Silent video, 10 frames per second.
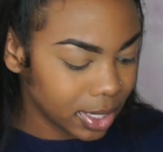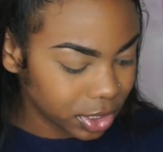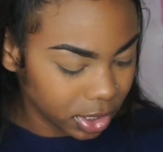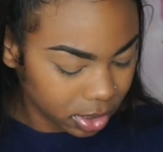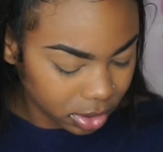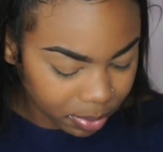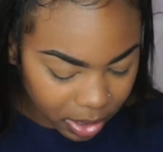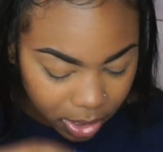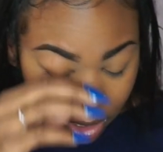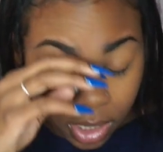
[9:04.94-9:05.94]
questions,
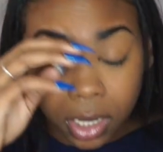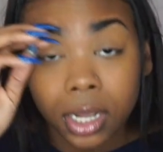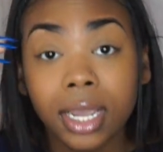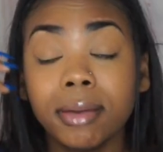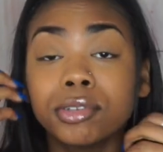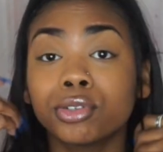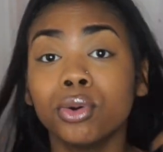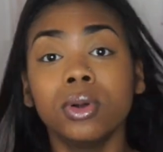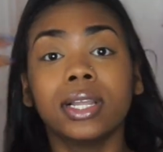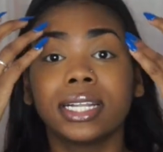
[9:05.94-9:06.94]
but it was
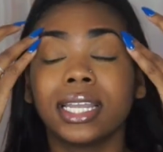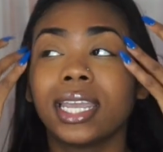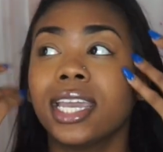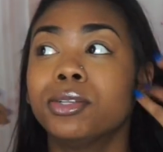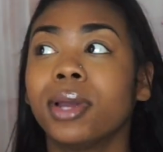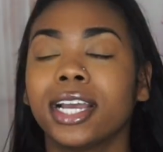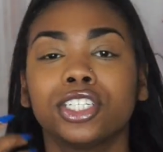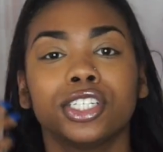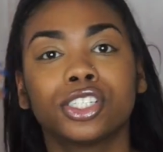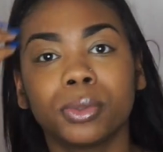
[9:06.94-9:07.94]
cool. Like the kids were
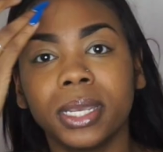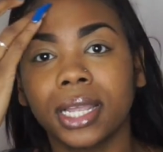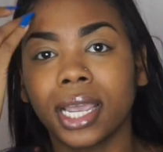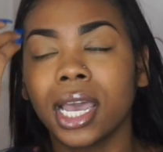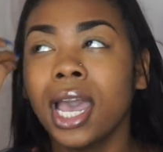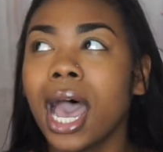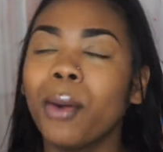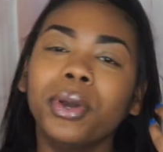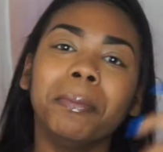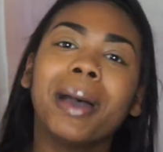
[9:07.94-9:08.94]
actually sweet. Like
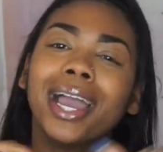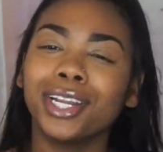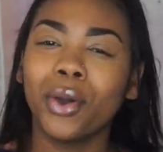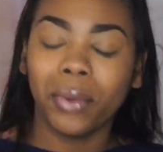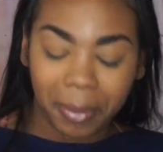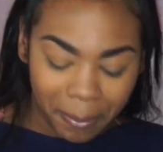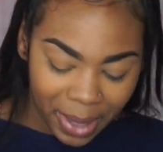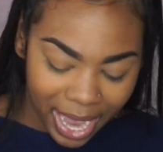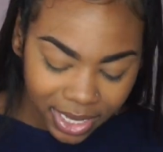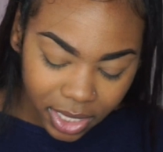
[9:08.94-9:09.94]
I wouldn't mind going
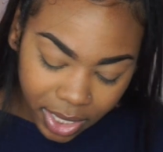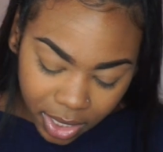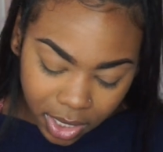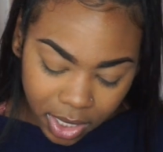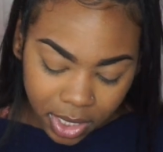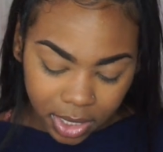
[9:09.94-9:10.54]
back there.